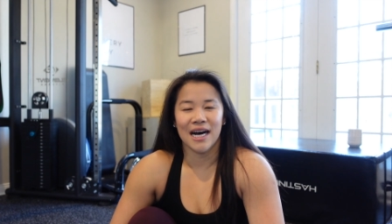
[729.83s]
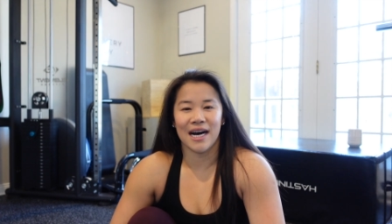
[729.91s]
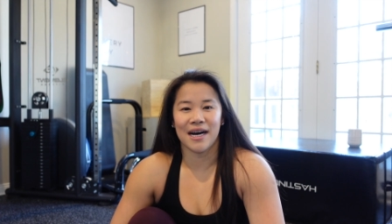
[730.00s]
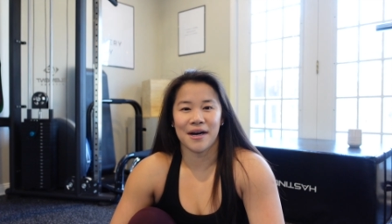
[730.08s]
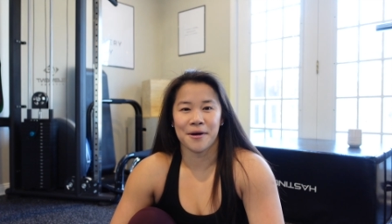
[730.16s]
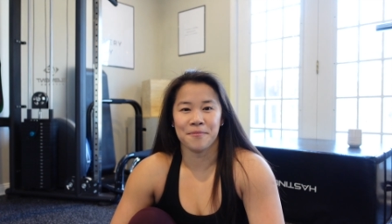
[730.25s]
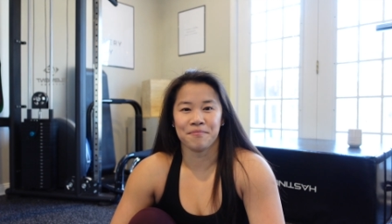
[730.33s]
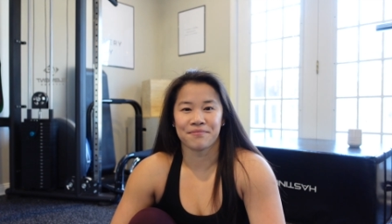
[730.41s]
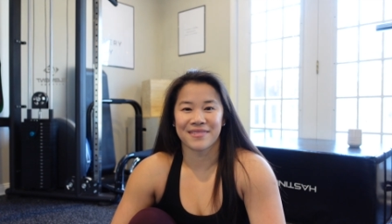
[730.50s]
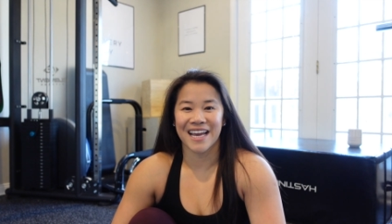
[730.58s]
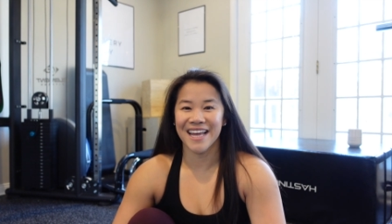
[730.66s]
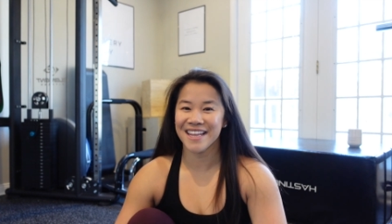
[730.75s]
Um,
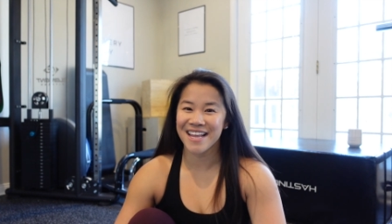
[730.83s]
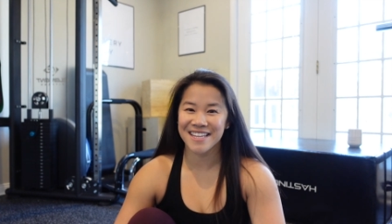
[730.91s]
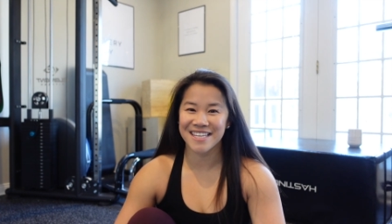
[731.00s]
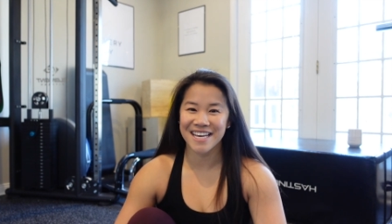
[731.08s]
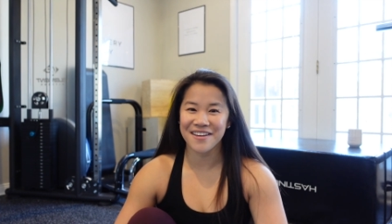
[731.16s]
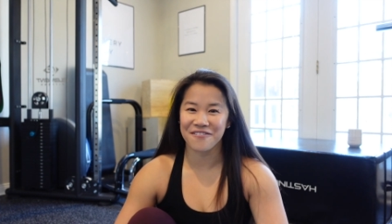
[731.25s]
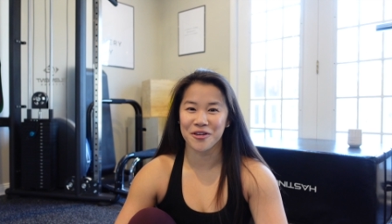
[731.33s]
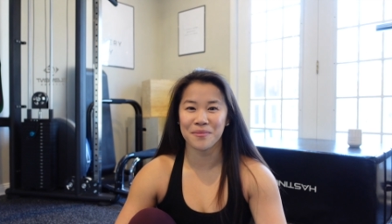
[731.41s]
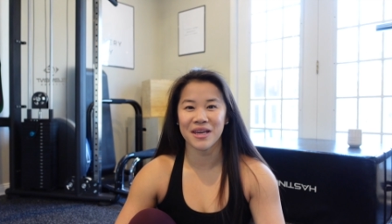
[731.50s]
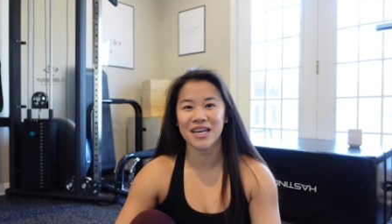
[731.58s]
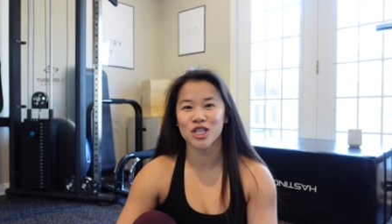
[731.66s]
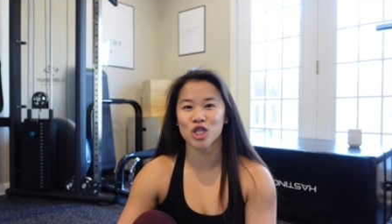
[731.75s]
and then that's it. For
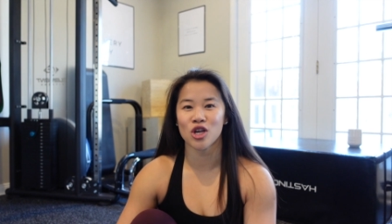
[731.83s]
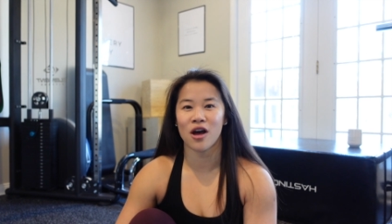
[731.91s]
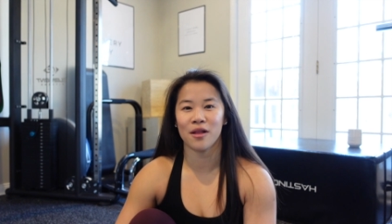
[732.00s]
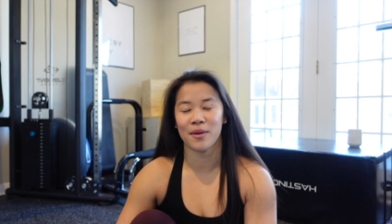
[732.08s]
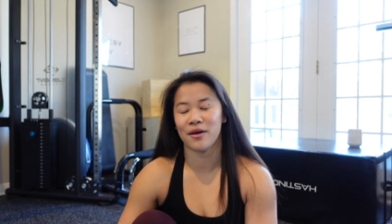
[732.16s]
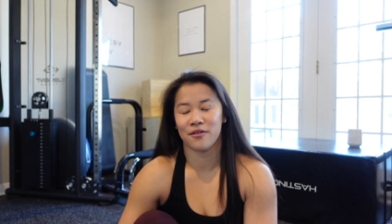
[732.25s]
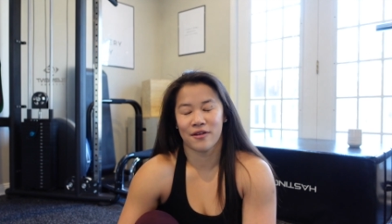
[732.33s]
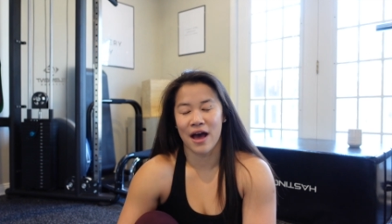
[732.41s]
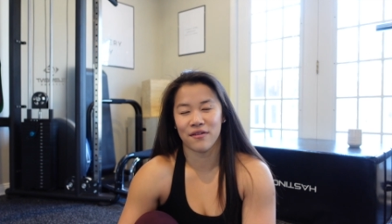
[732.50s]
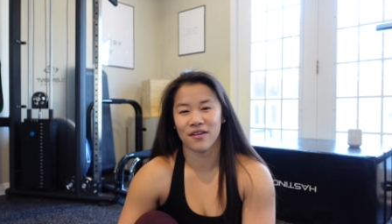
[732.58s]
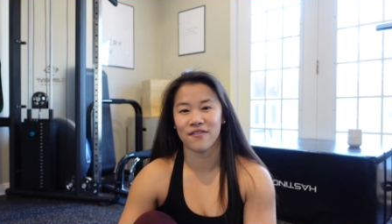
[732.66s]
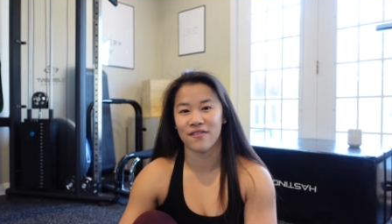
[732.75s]
me, it's just all about
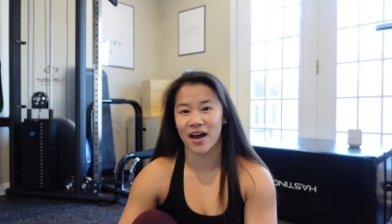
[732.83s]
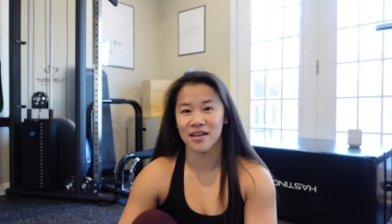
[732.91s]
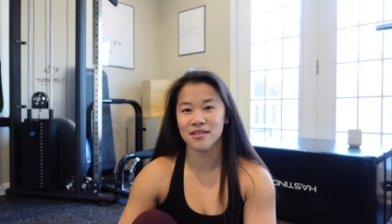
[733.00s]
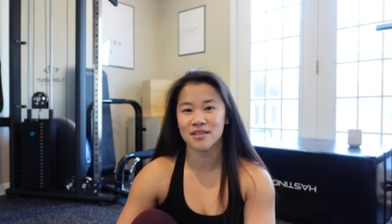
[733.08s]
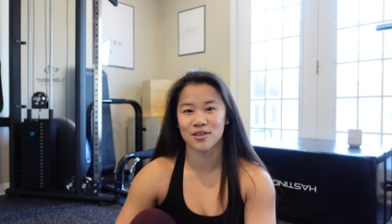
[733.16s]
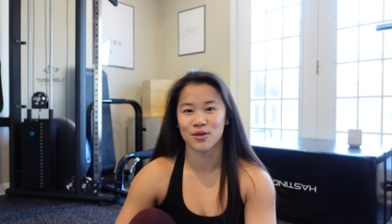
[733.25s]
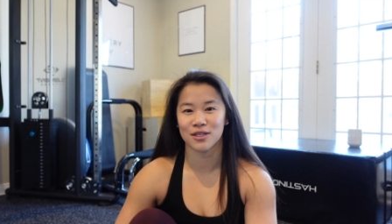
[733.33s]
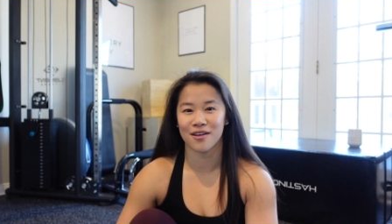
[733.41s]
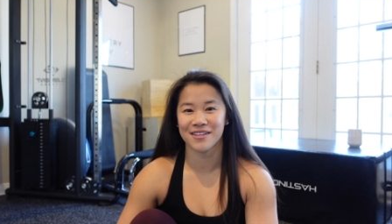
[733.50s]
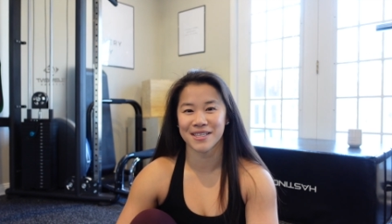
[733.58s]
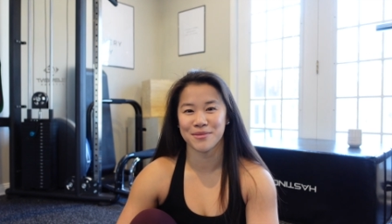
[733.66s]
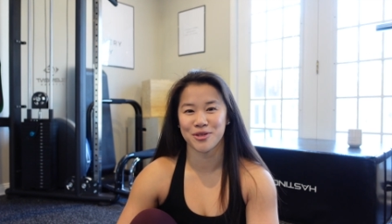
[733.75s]
having fun. So as
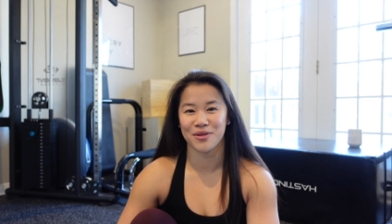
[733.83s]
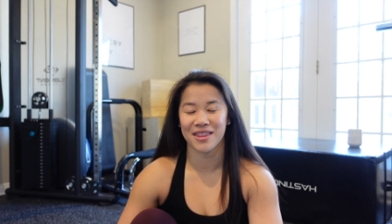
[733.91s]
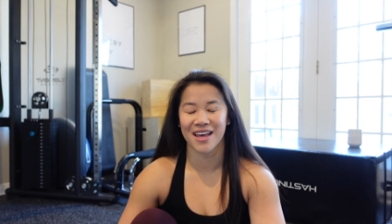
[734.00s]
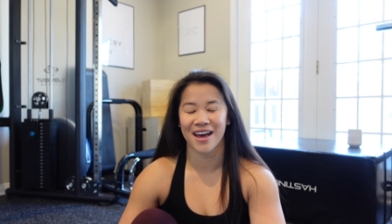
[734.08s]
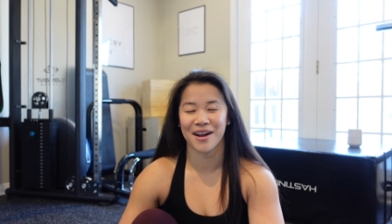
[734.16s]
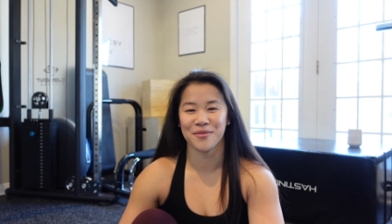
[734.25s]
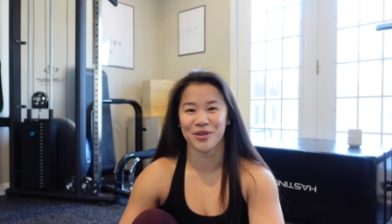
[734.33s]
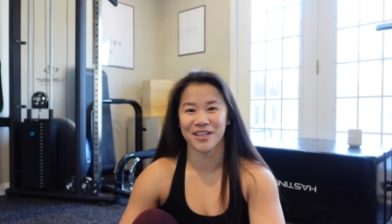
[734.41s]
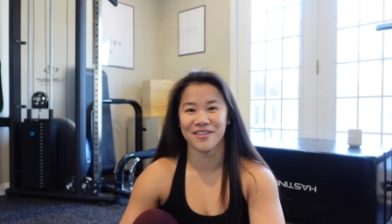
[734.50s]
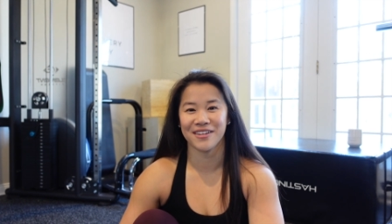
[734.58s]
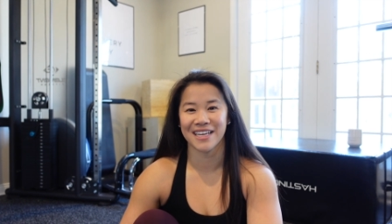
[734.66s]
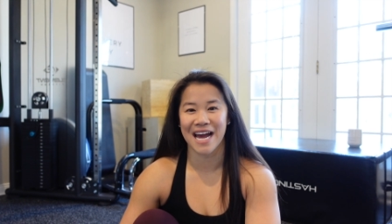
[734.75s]
long as I'm doing that, I'm
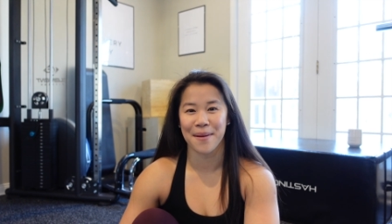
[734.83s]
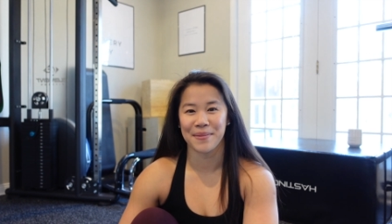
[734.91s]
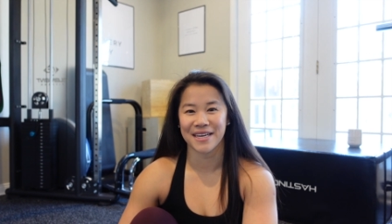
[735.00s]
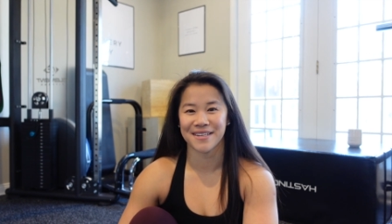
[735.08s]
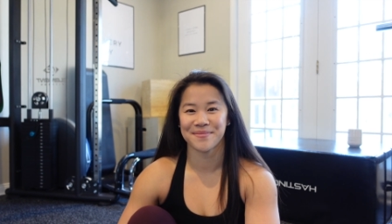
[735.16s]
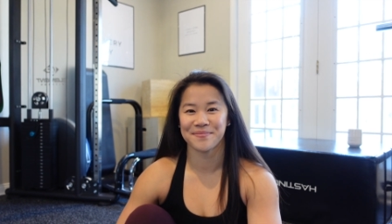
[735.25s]
really, really happy.